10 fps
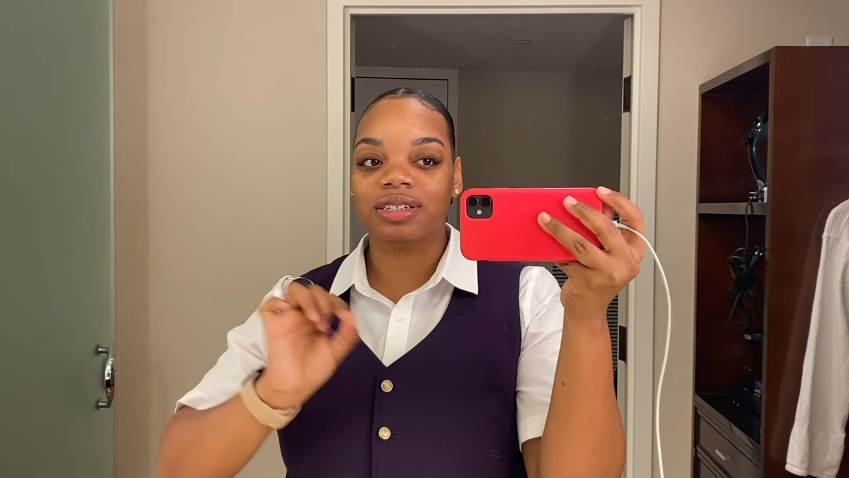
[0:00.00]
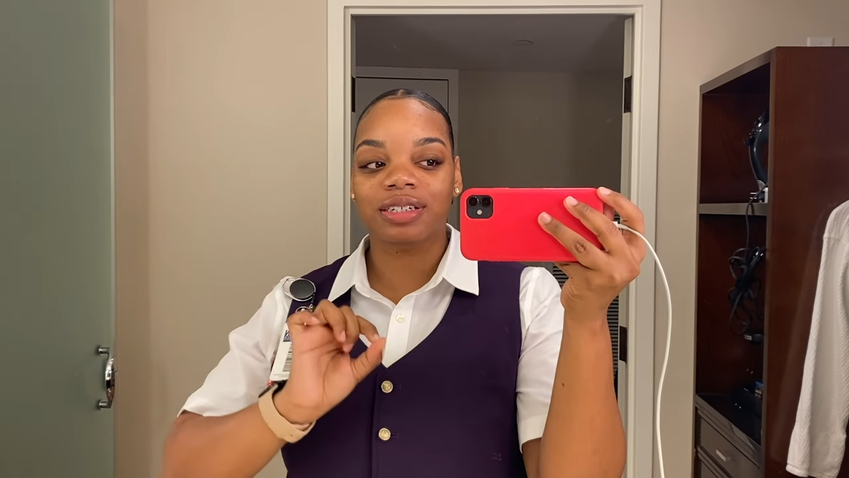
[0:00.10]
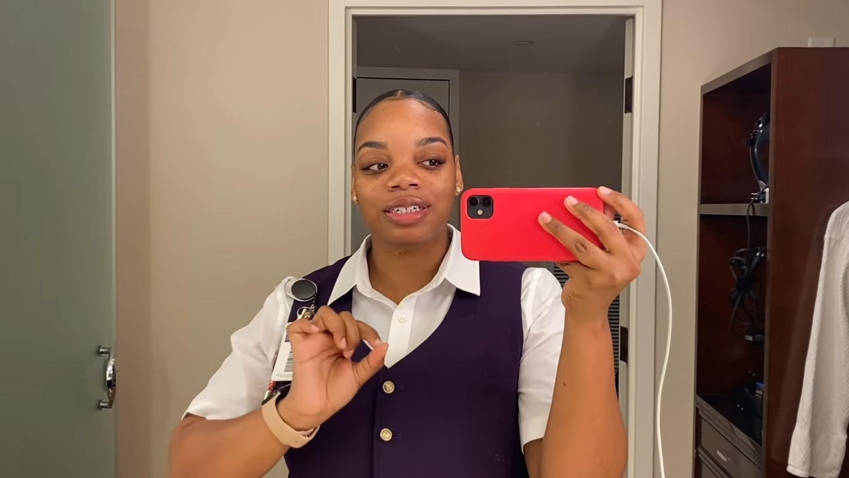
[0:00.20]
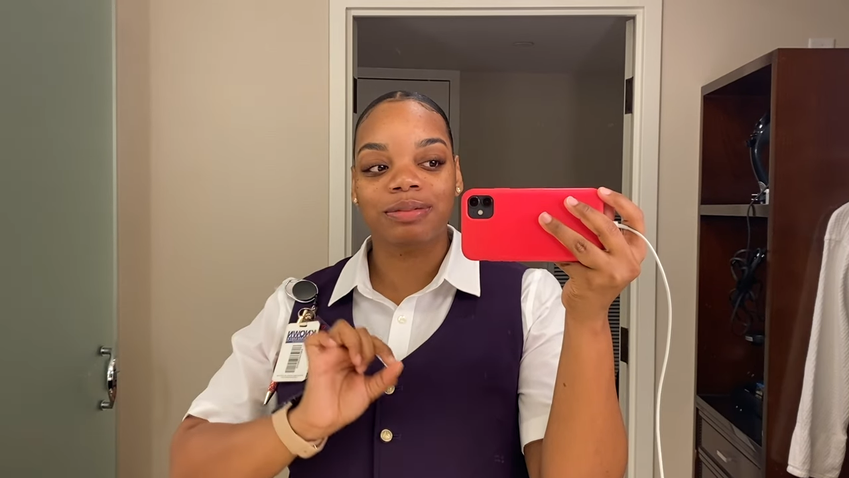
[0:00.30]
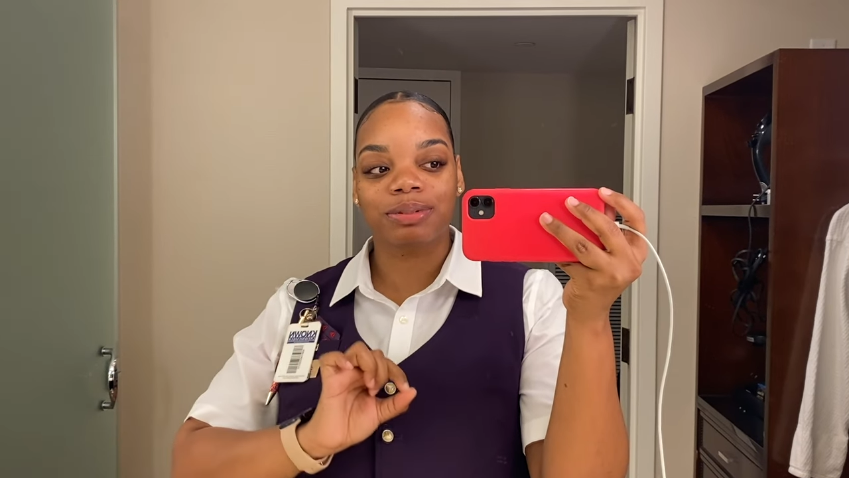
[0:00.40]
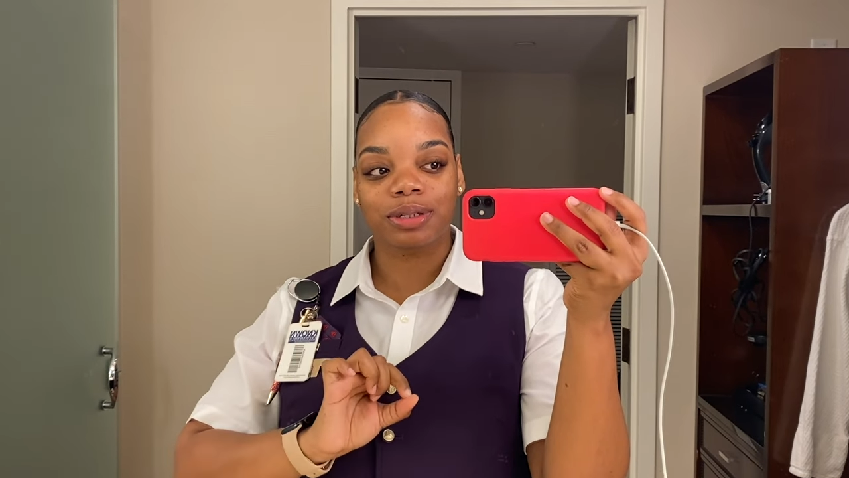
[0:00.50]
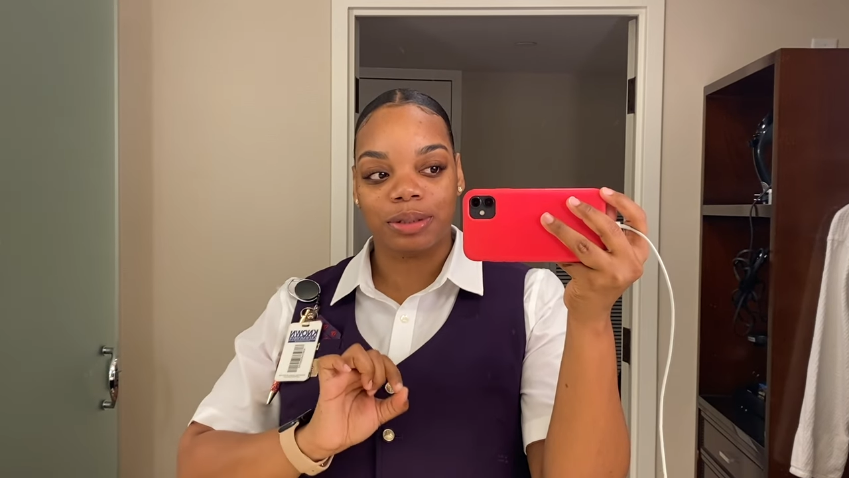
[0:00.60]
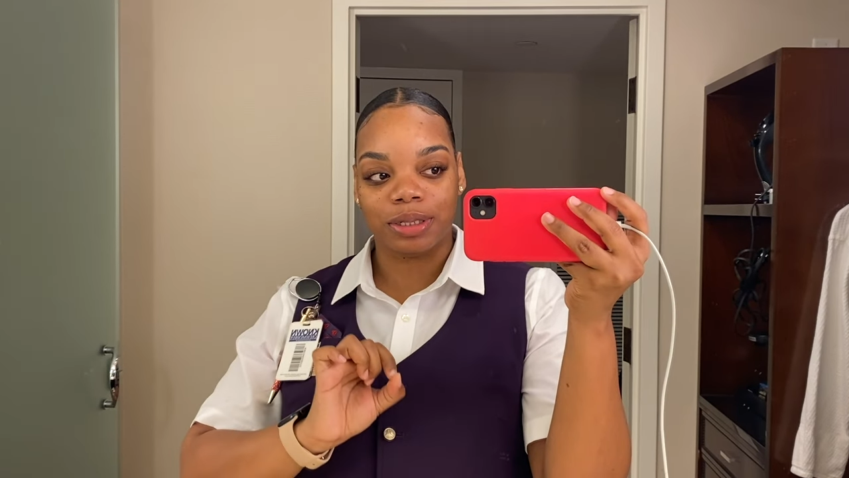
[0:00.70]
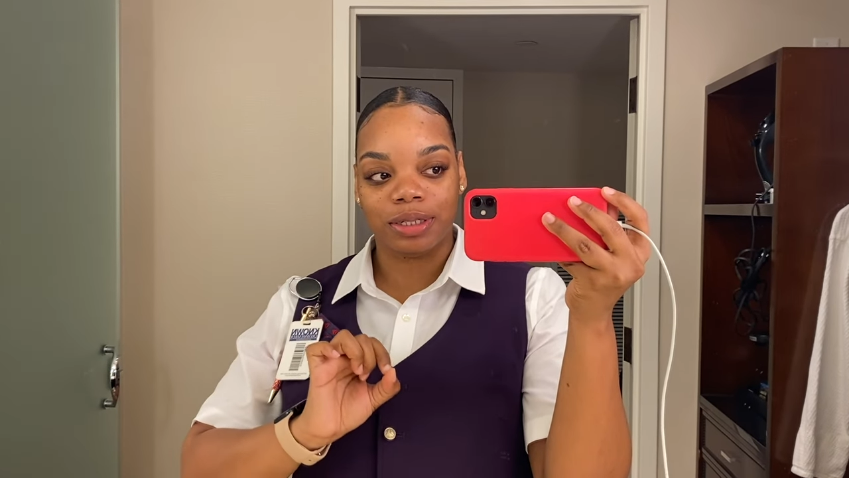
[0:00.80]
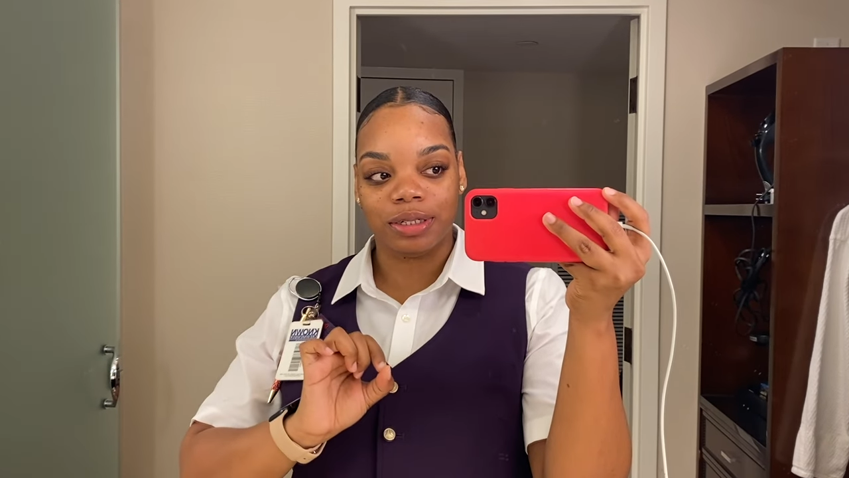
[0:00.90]
eyebrow
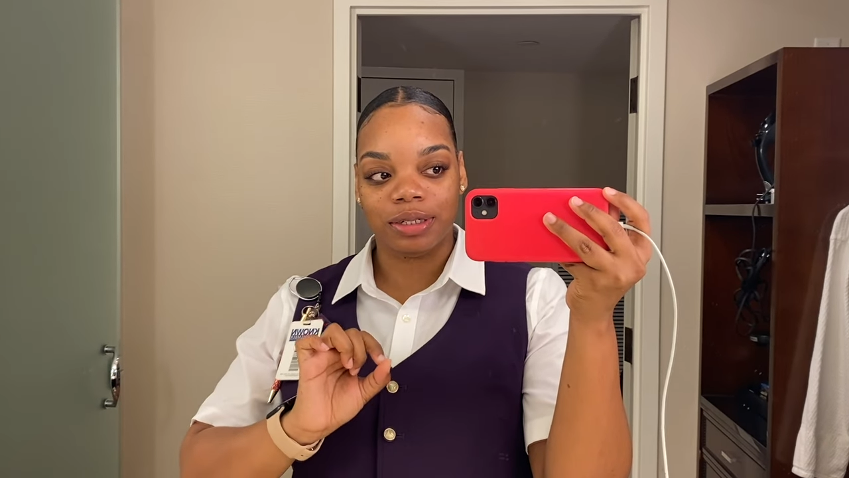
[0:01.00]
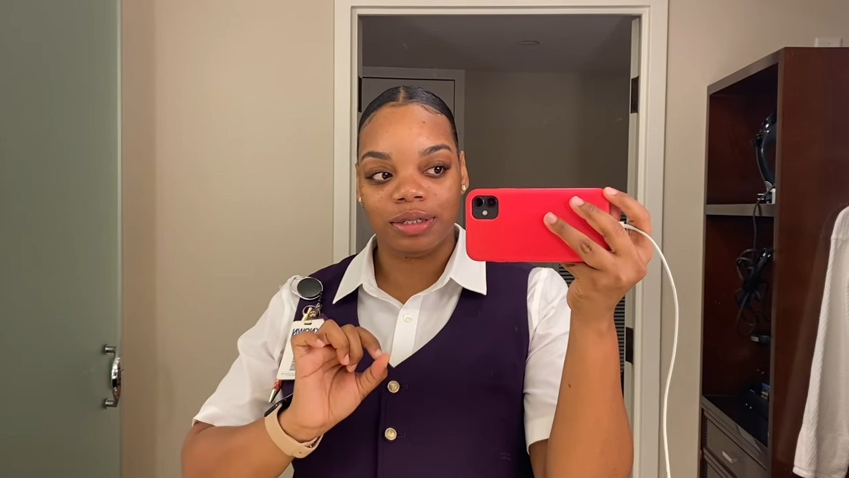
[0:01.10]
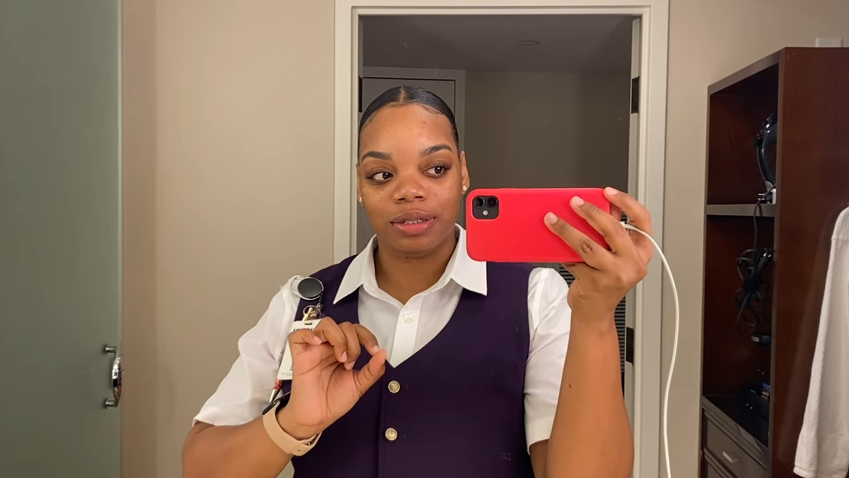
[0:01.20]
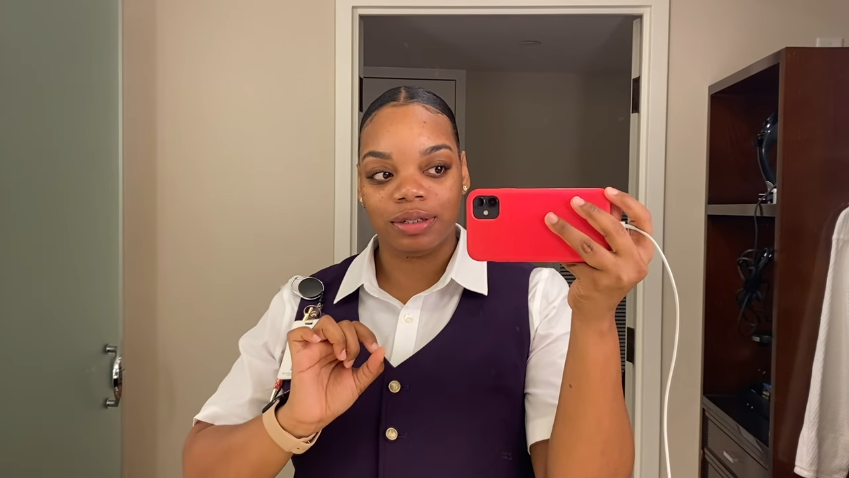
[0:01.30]
lady.